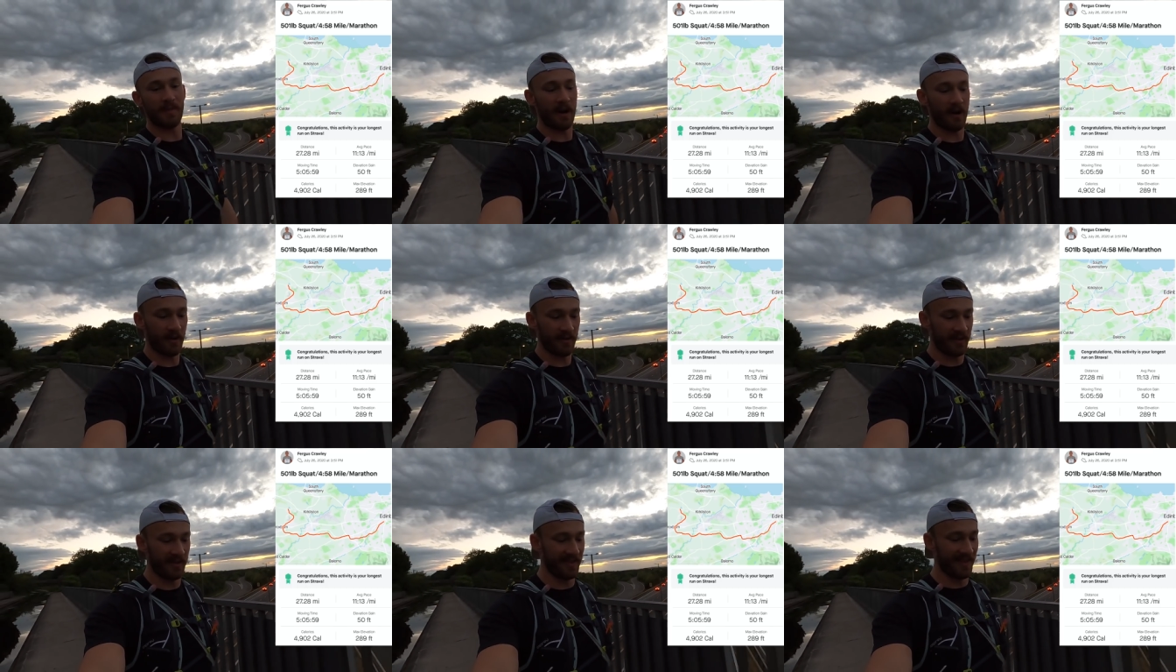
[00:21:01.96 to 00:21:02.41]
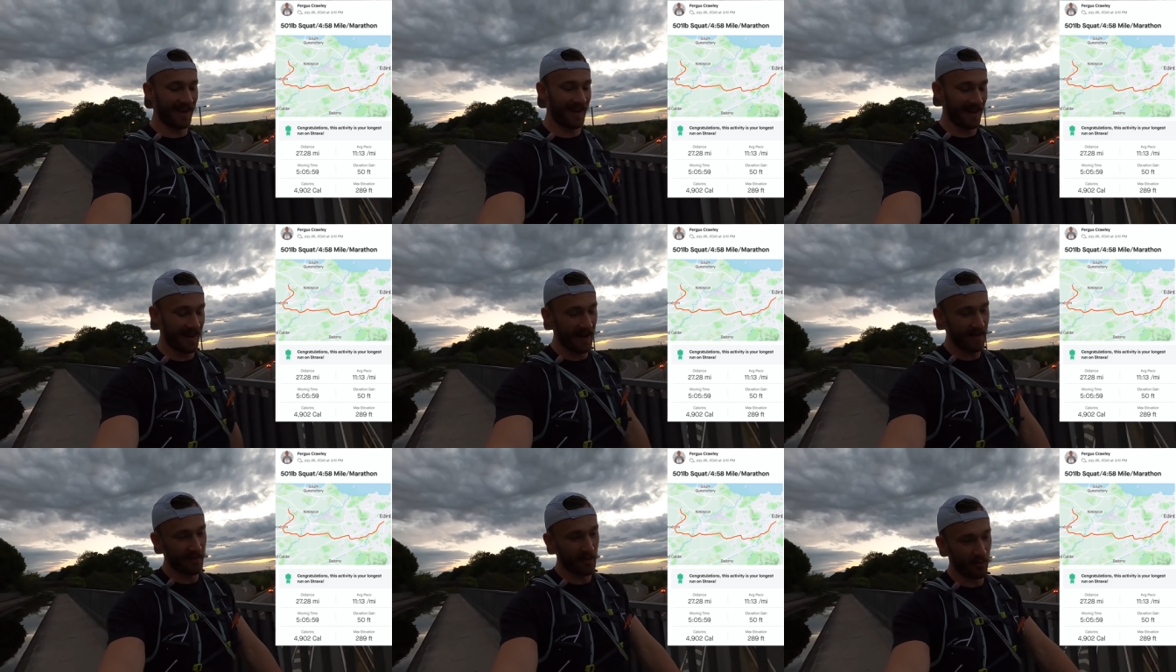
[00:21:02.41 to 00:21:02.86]
marathon that
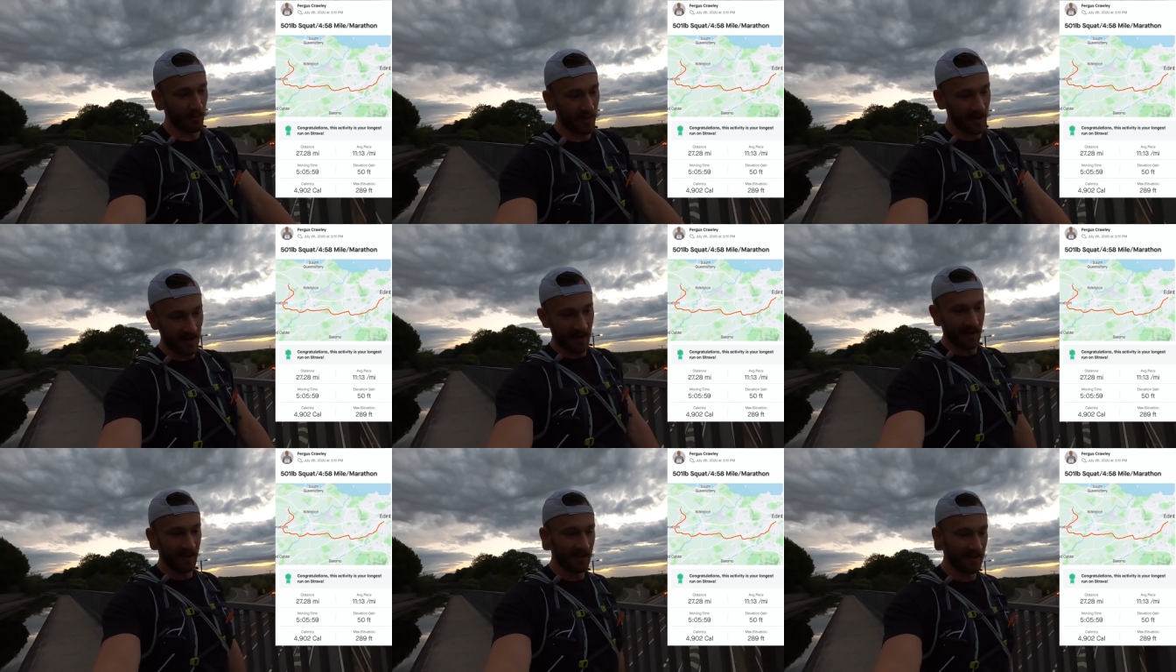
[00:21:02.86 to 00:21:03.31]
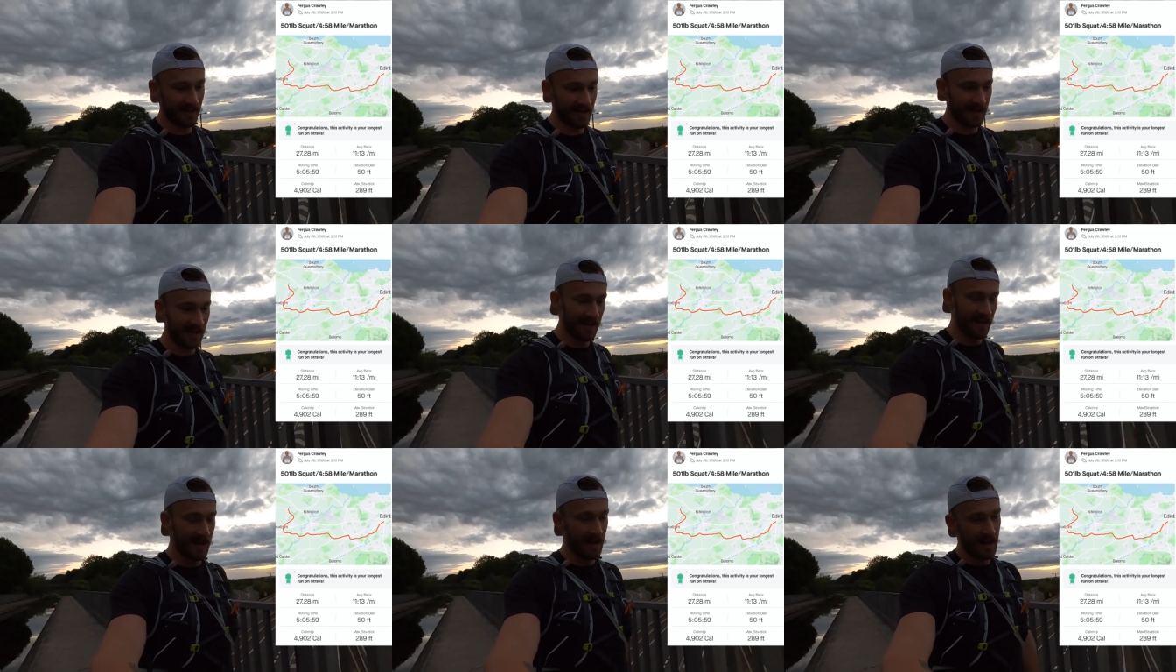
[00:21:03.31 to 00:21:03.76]
I ever run,
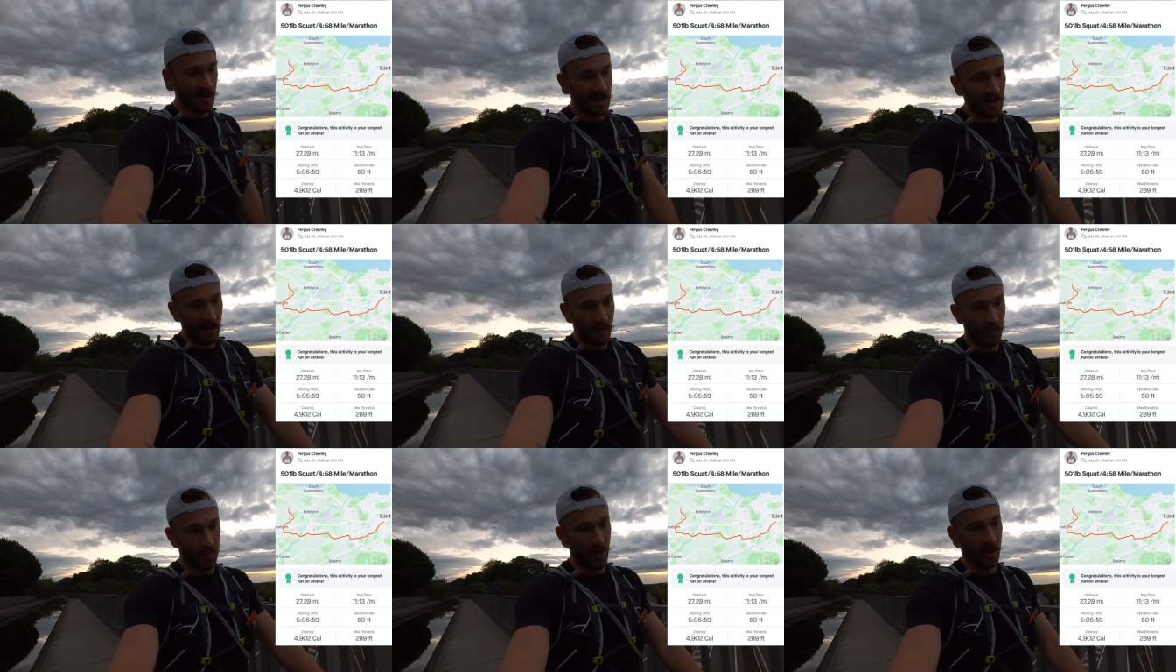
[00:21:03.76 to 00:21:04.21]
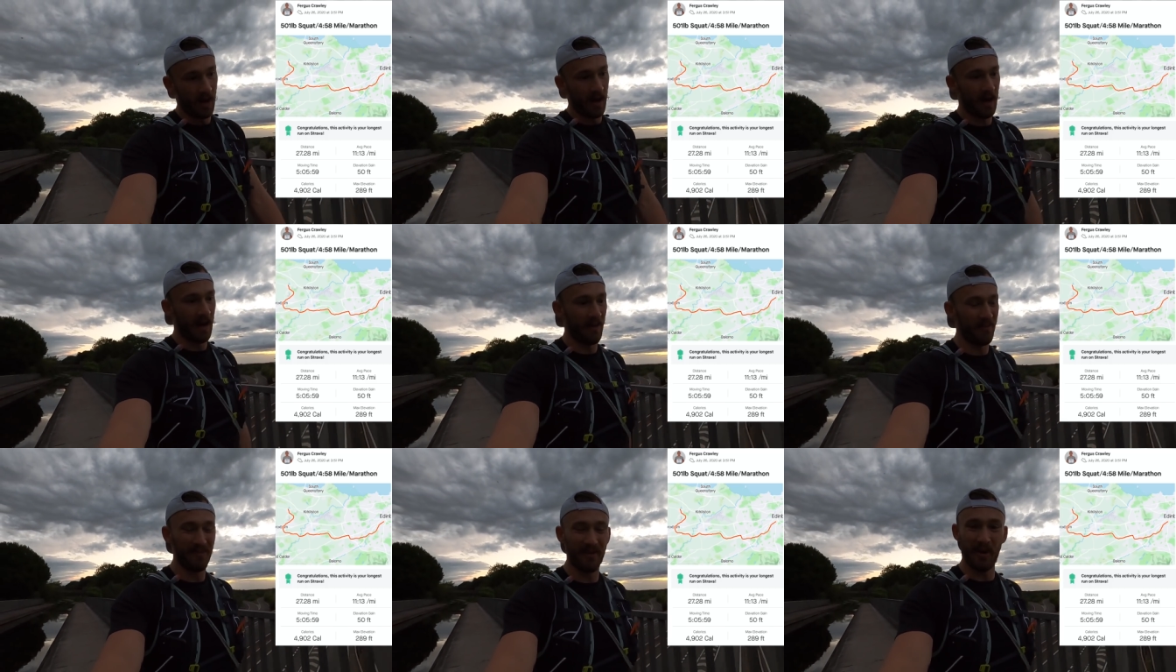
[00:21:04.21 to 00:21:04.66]
but
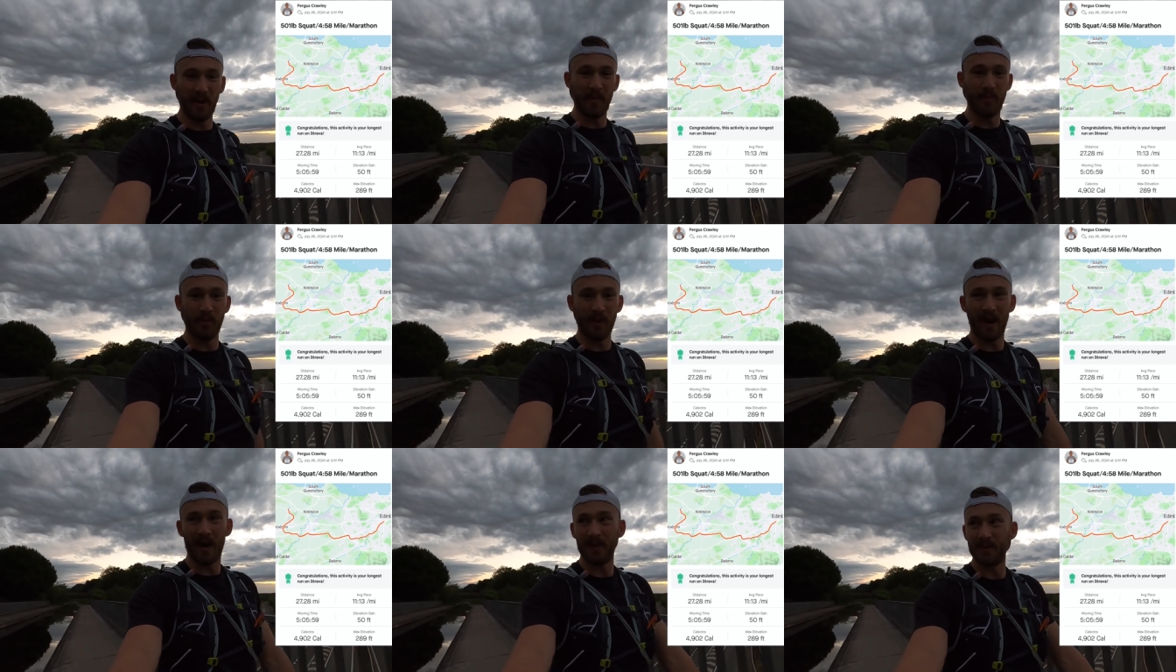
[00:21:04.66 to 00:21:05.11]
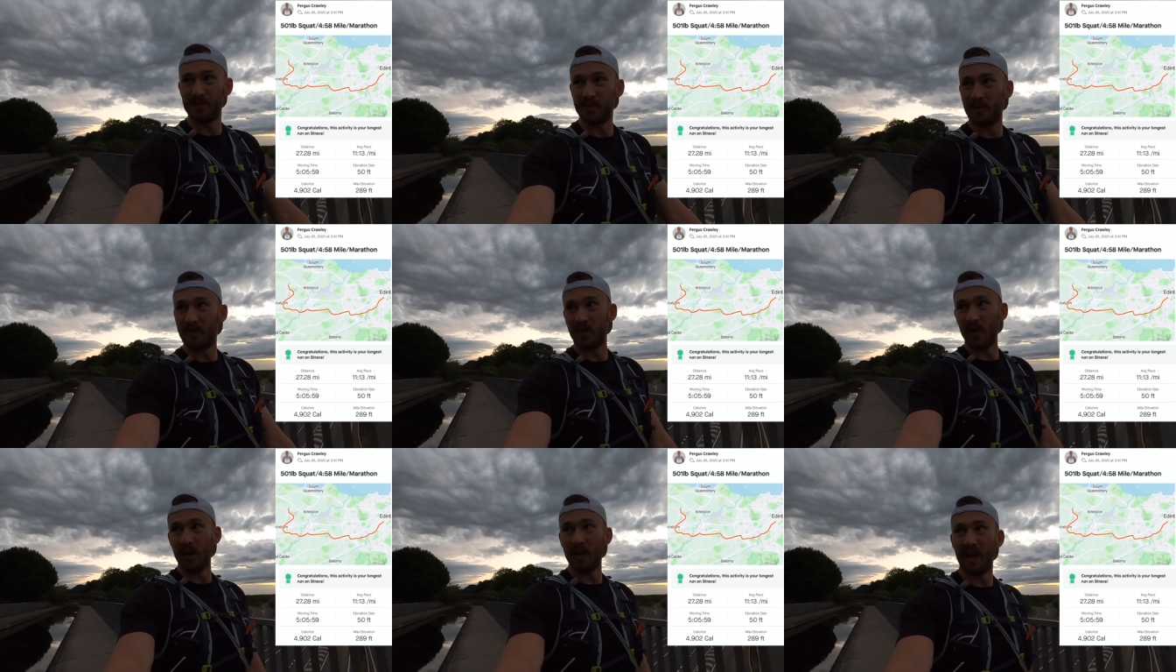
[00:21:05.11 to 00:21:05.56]
I'm very proud
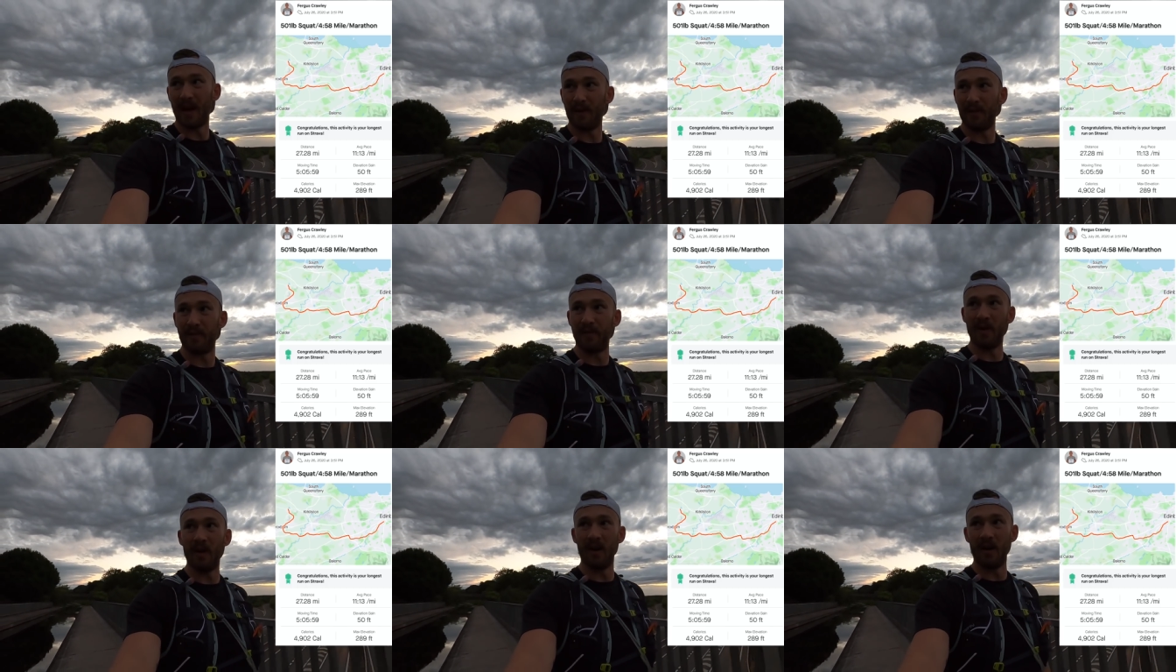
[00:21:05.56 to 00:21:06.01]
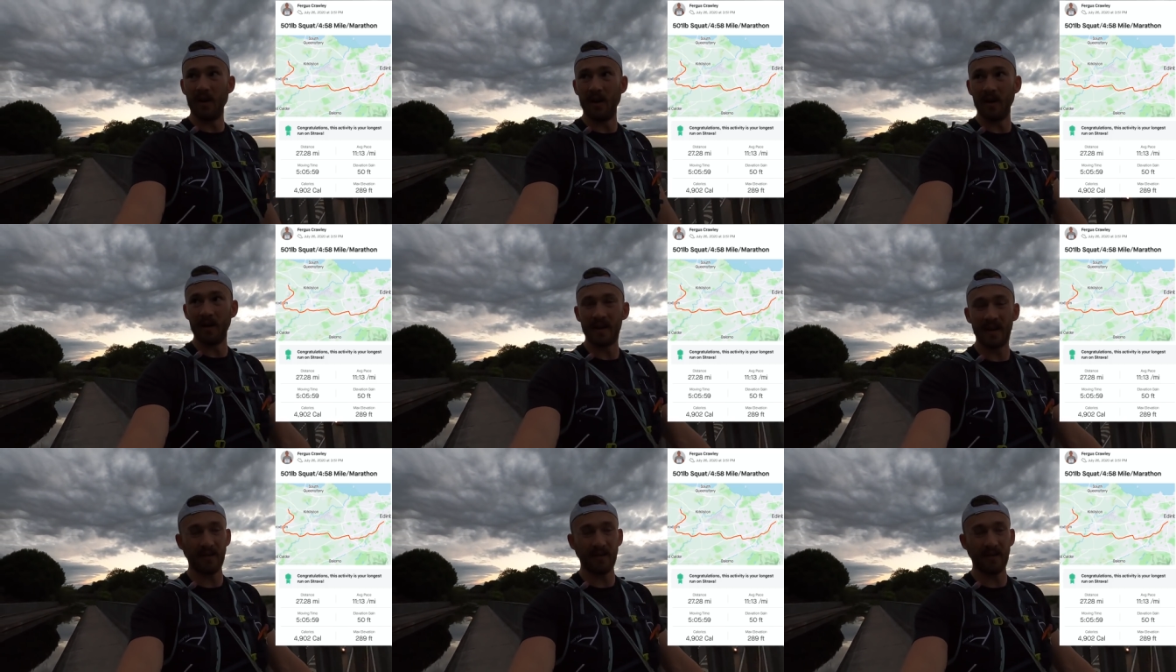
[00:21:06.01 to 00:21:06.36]
to have got that far,